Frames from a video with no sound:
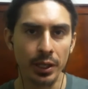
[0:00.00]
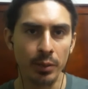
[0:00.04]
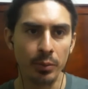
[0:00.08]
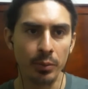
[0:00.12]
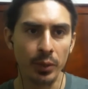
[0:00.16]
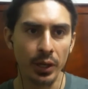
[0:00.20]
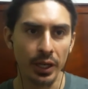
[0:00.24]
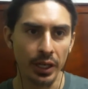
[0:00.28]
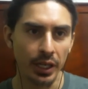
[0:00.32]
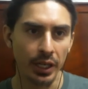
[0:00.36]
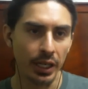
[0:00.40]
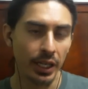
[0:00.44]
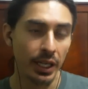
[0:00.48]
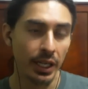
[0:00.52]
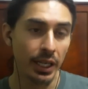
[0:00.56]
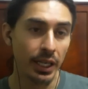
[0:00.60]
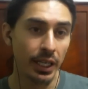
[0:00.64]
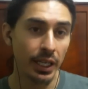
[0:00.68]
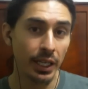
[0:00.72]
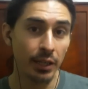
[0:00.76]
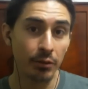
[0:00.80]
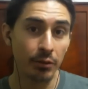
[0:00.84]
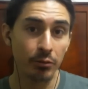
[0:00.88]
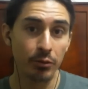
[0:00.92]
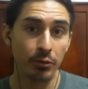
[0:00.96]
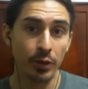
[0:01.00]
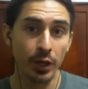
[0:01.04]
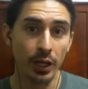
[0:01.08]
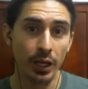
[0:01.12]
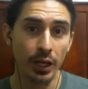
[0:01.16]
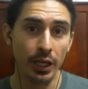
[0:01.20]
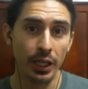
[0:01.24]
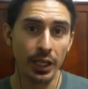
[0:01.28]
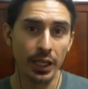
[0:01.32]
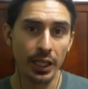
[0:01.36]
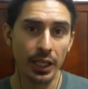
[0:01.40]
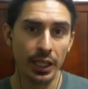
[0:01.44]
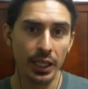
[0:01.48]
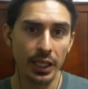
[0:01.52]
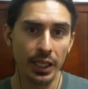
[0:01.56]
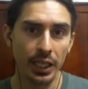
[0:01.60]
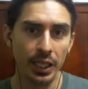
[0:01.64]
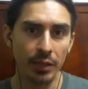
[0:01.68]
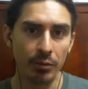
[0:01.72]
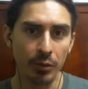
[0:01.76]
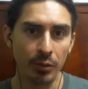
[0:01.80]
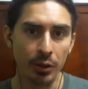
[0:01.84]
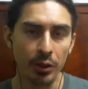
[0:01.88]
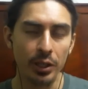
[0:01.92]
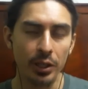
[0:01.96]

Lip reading: But if there